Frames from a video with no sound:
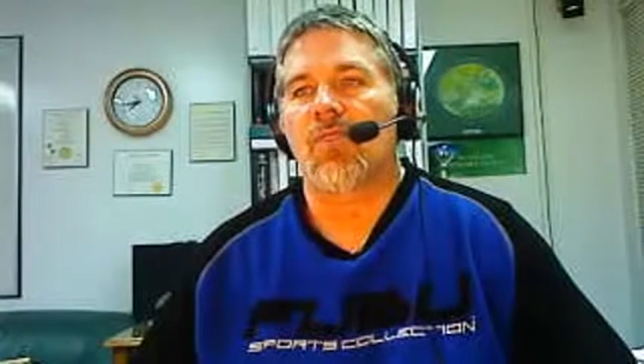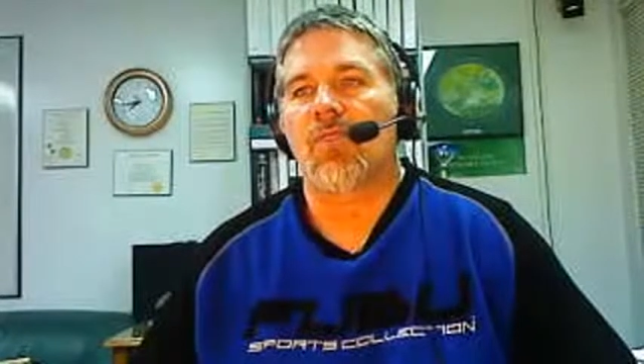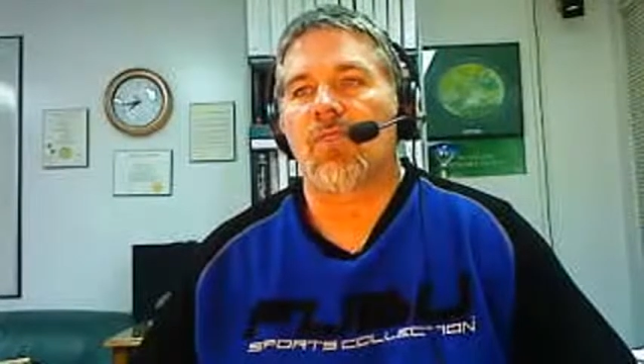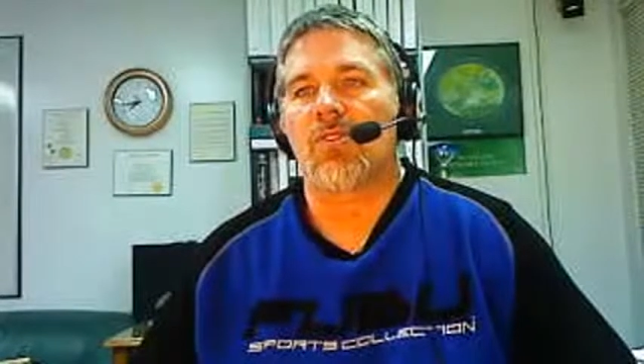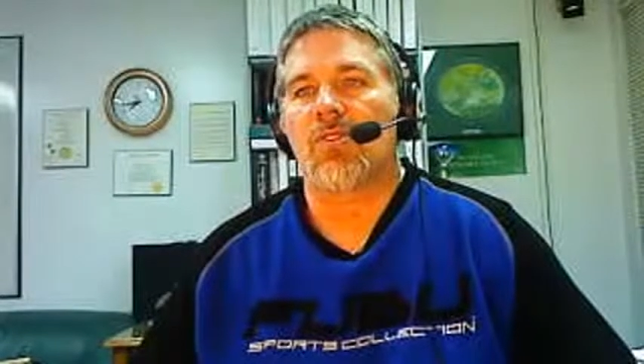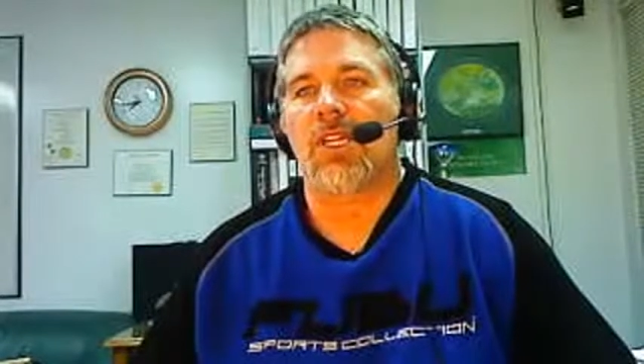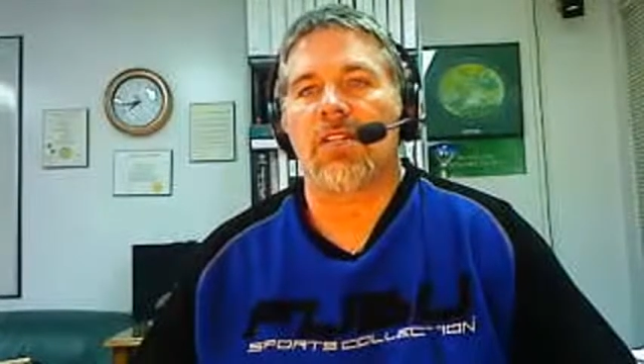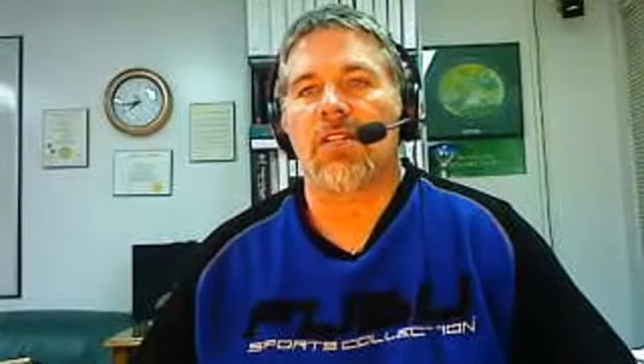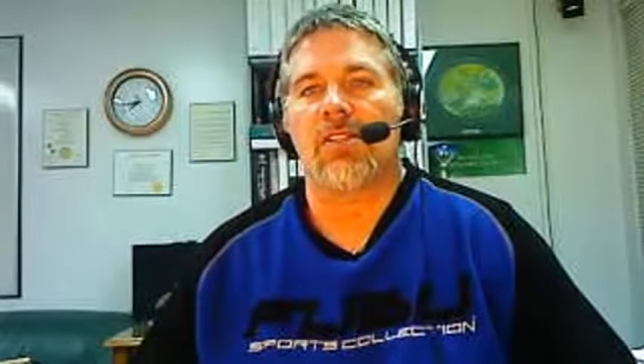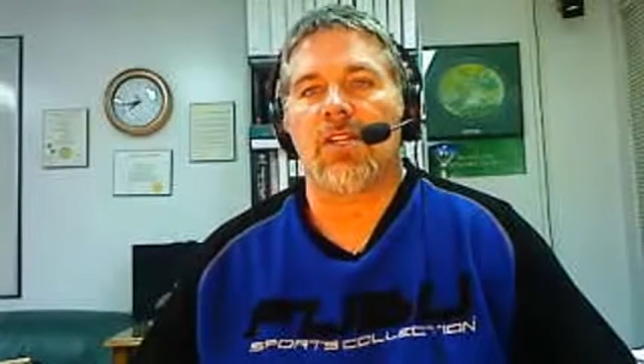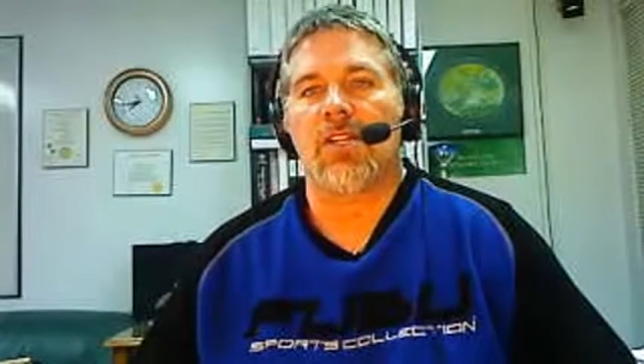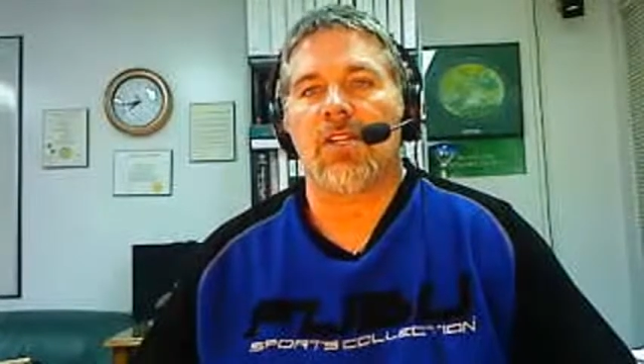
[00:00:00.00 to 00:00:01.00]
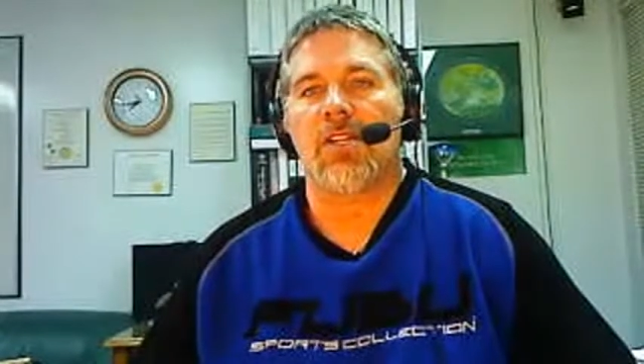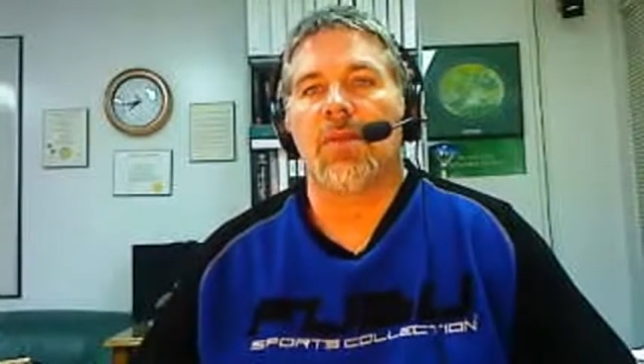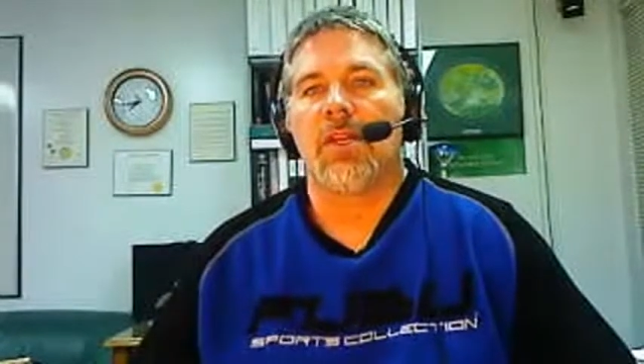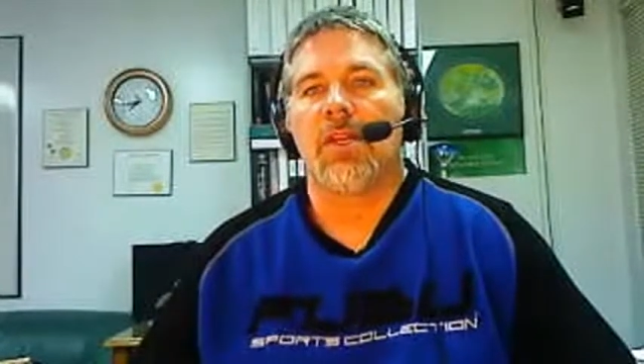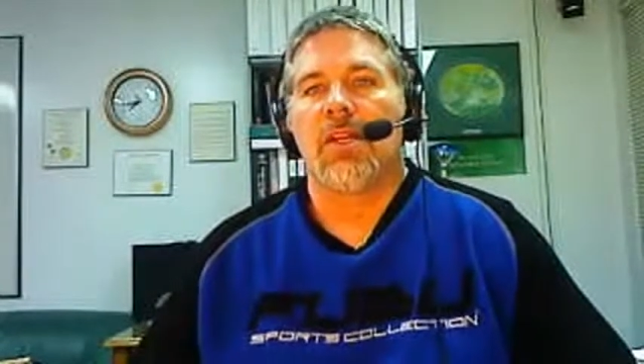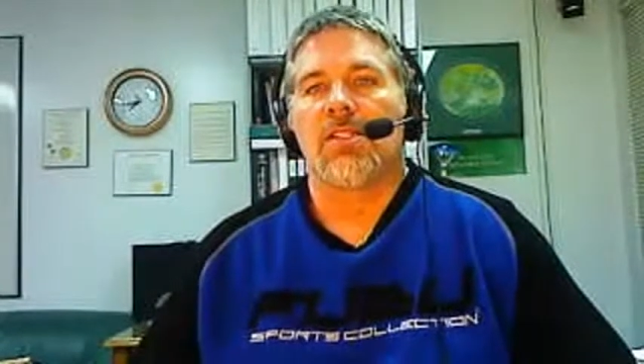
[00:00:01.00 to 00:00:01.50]
you taking the time
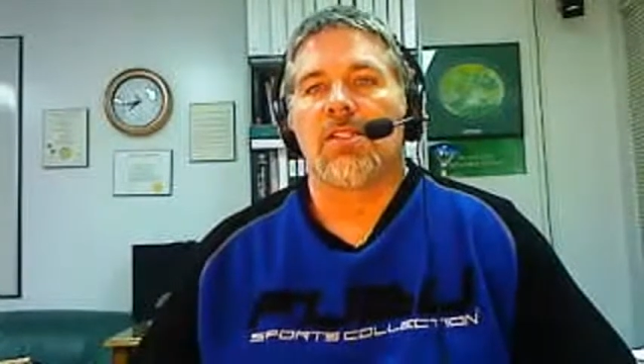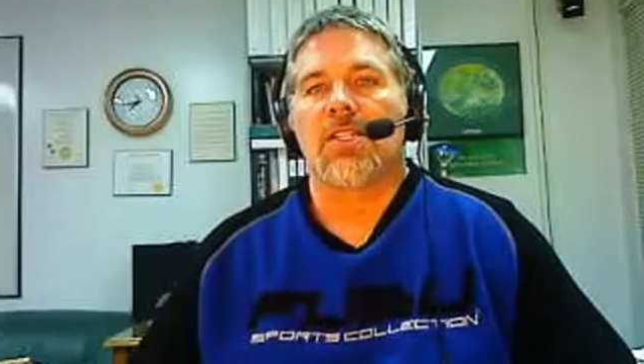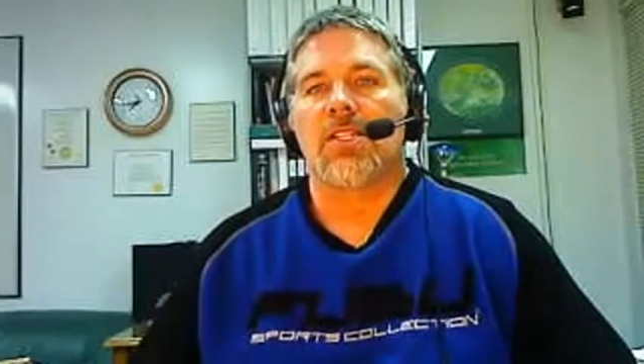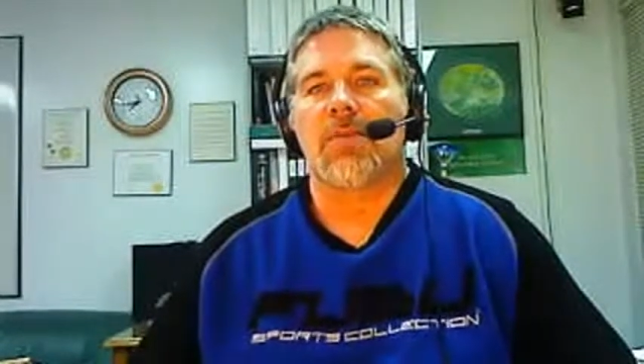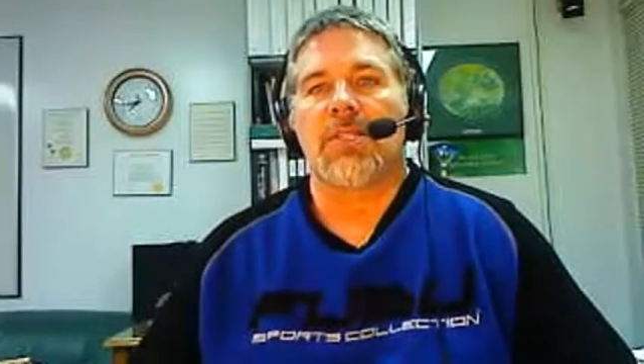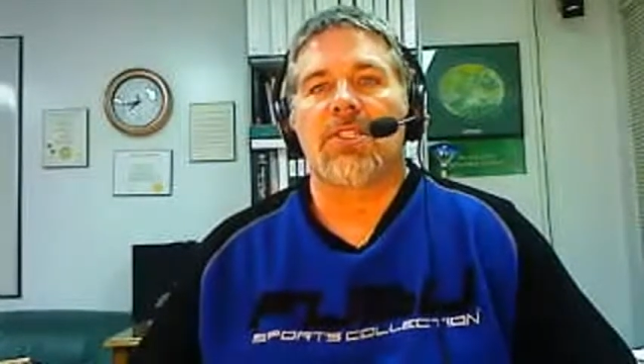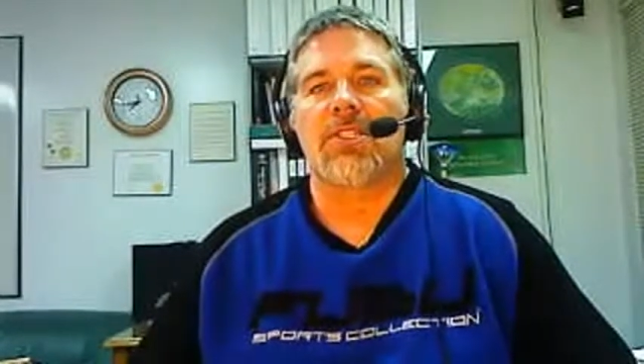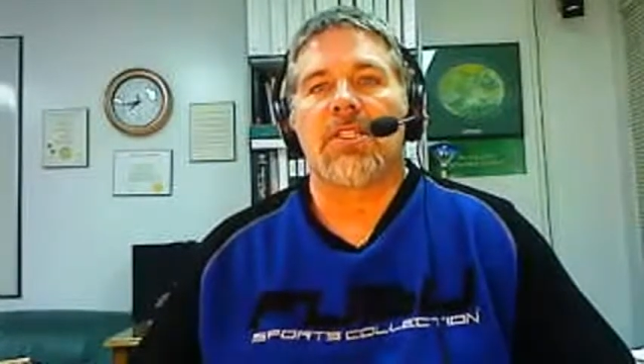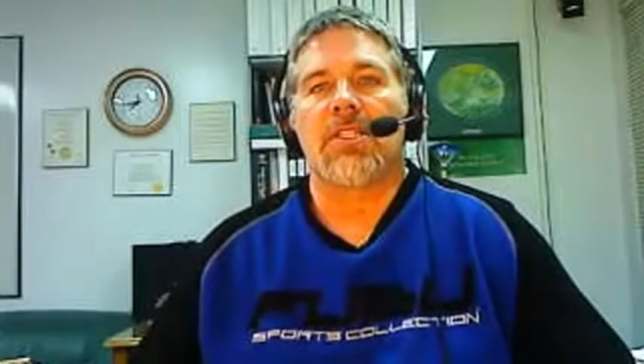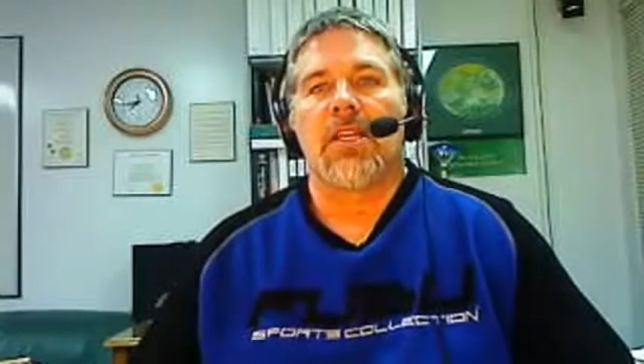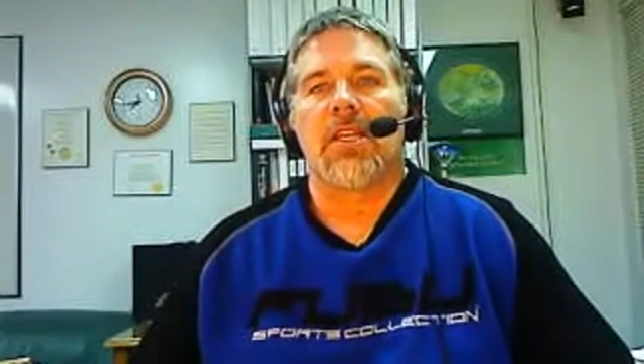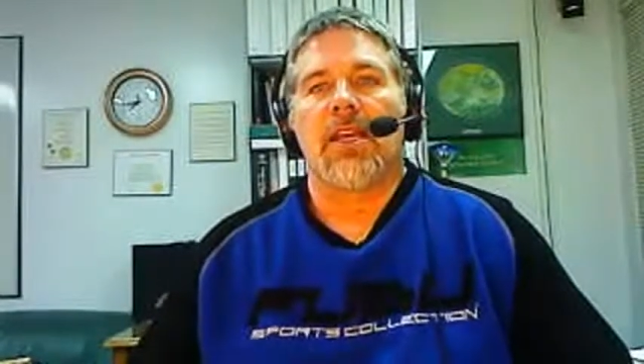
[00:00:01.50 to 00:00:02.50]
to come listen,